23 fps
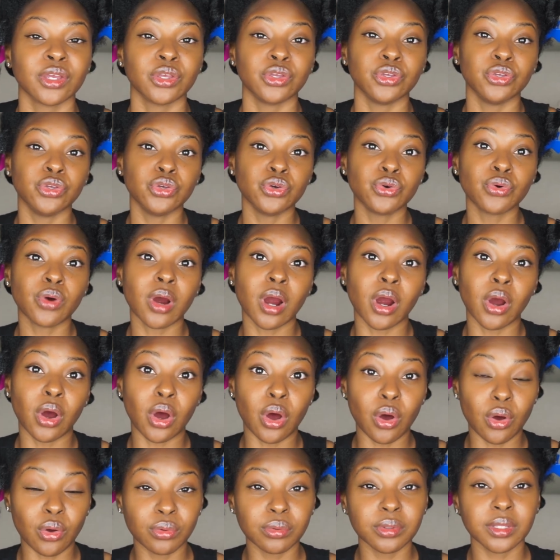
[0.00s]
You are
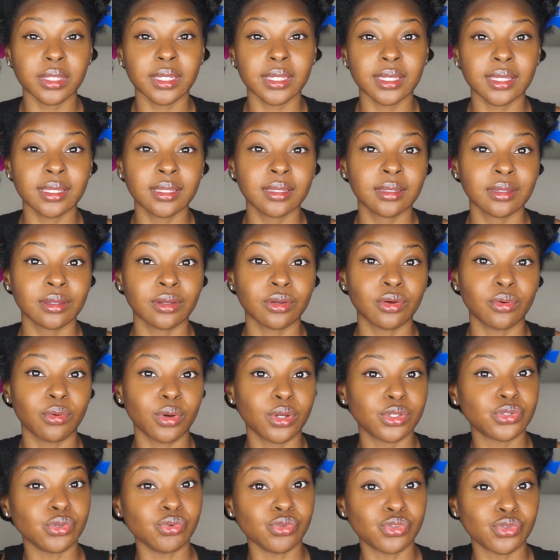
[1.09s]
only
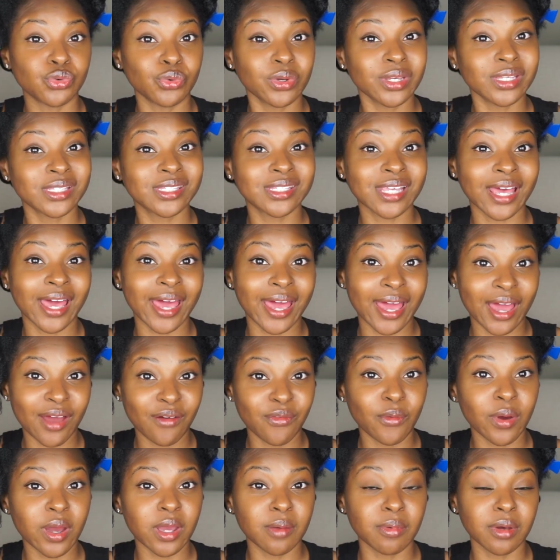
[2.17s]
going to twist
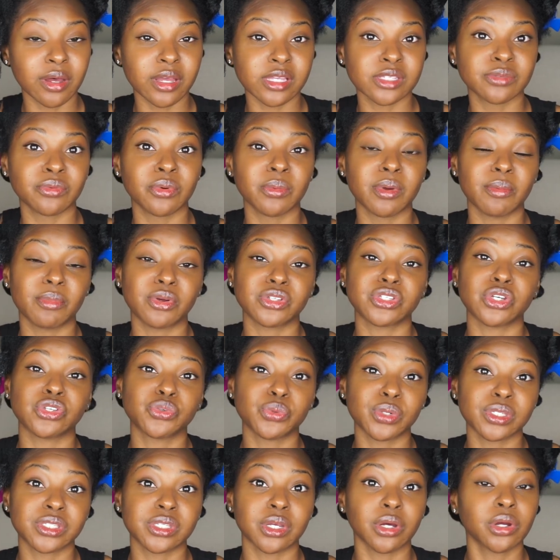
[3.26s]
halfway because remember it's a
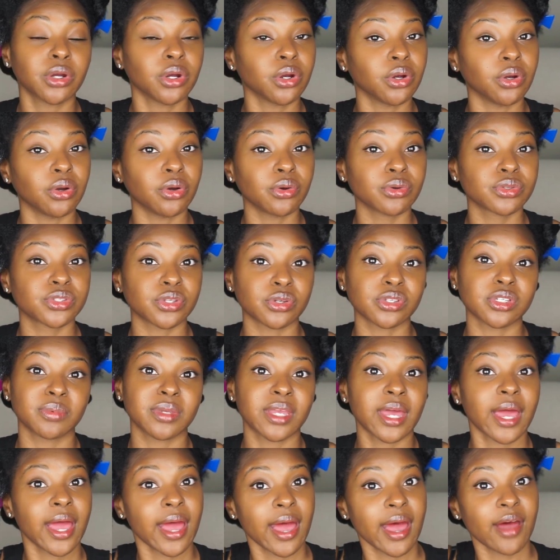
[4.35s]
twist and curl. So it's gonna be
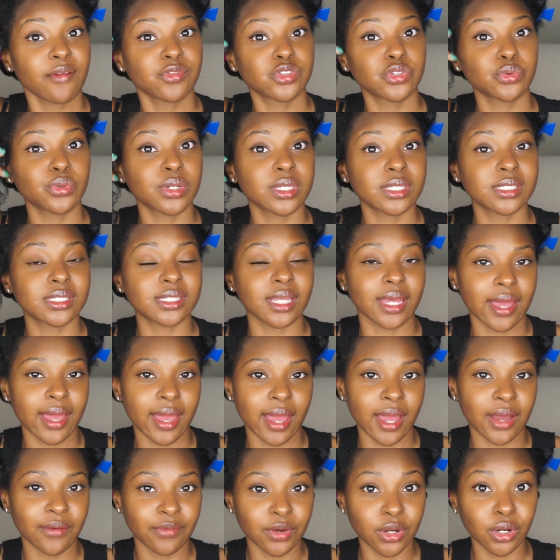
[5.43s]
half twist and
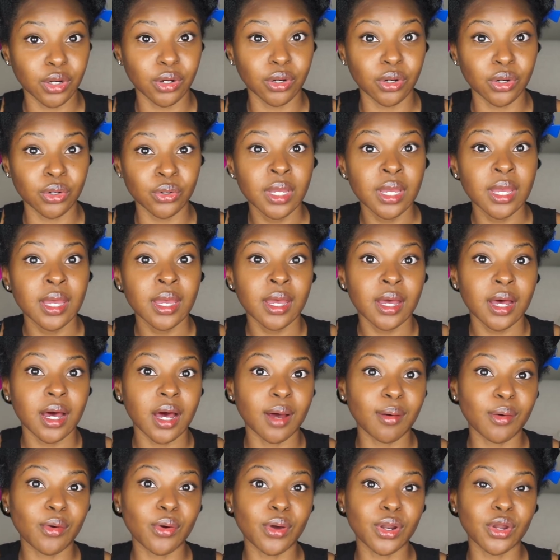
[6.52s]
half curl.
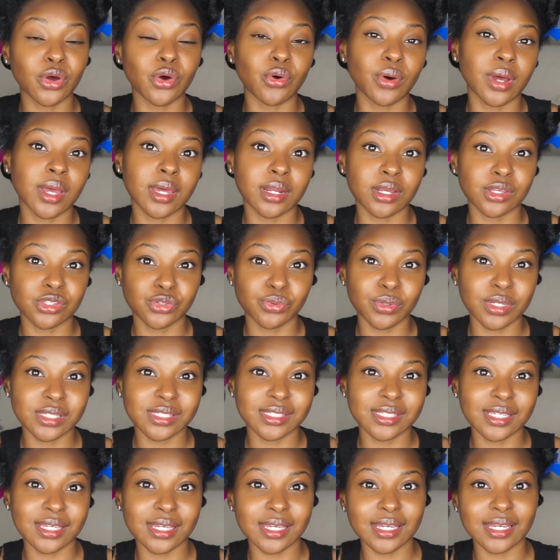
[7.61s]
I'm gonna go ahead and
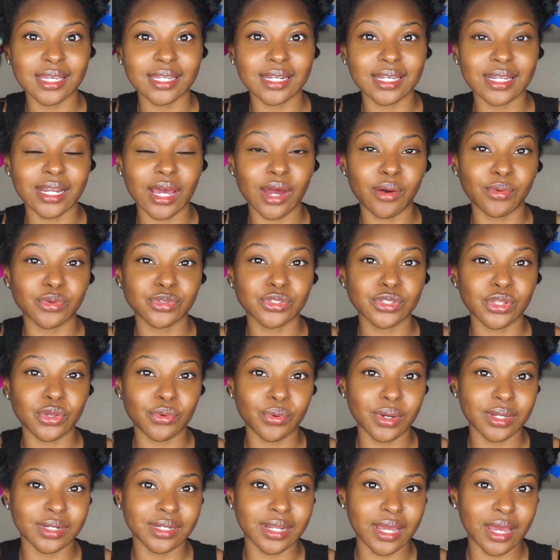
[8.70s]
twist it and then I will
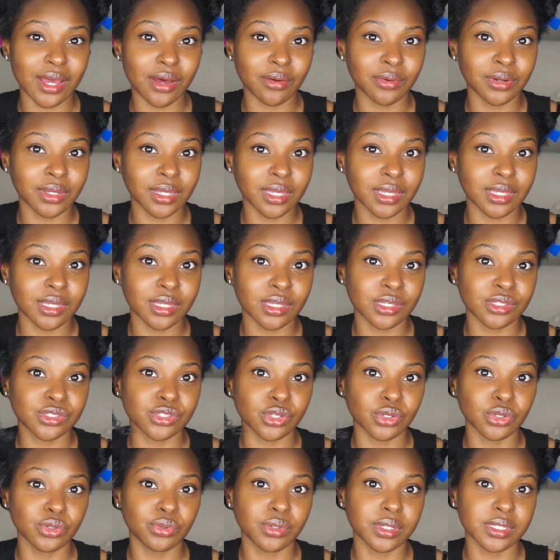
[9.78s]
slow it down again so
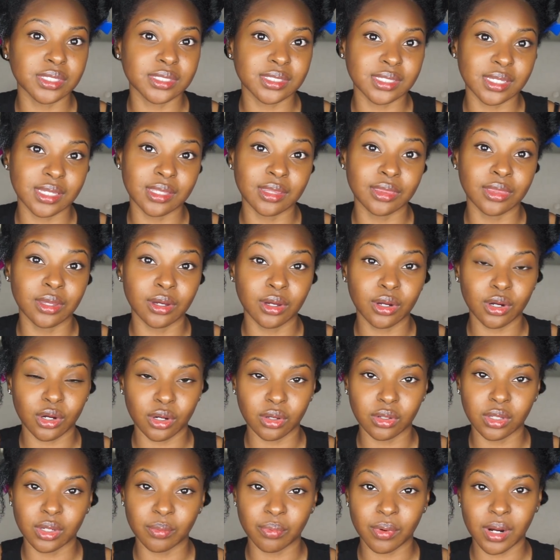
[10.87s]
you can see the curling